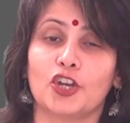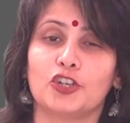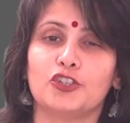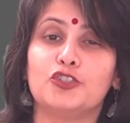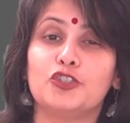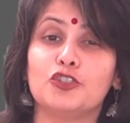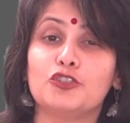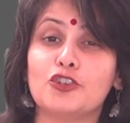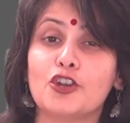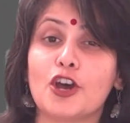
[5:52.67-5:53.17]

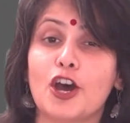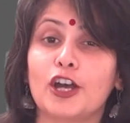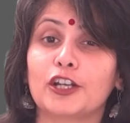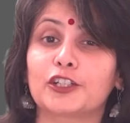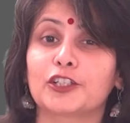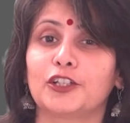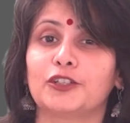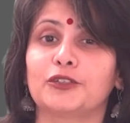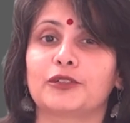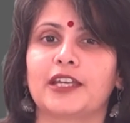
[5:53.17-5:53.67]
Do
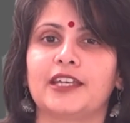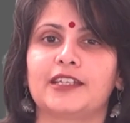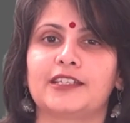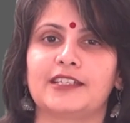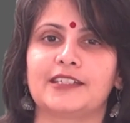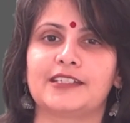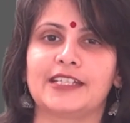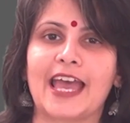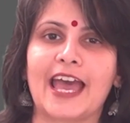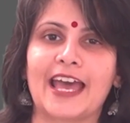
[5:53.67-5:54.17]
not look at
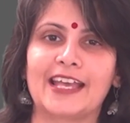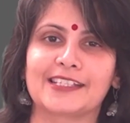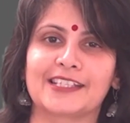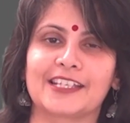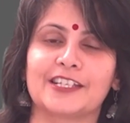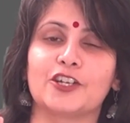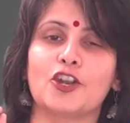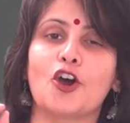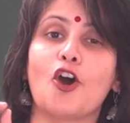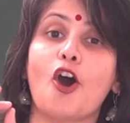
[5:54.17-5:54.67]
it as
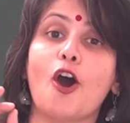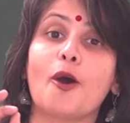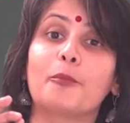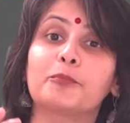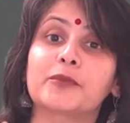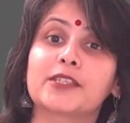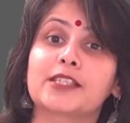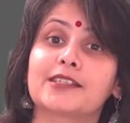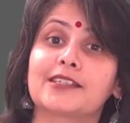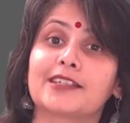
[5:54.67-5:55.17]
an
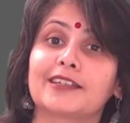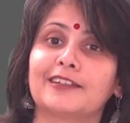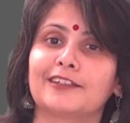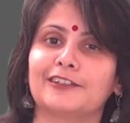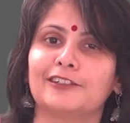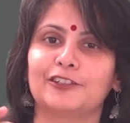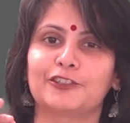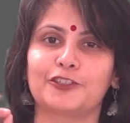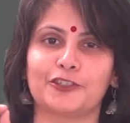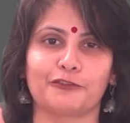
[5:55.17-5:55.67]

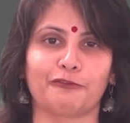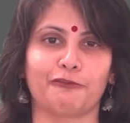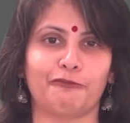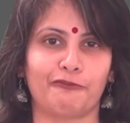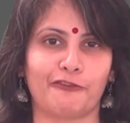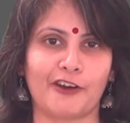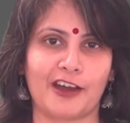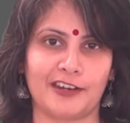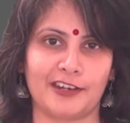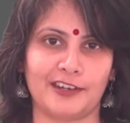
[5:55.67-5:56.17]
obstacle to
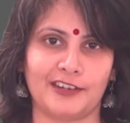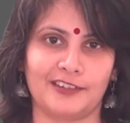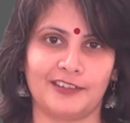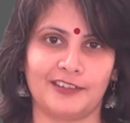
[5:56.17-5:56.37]
fun.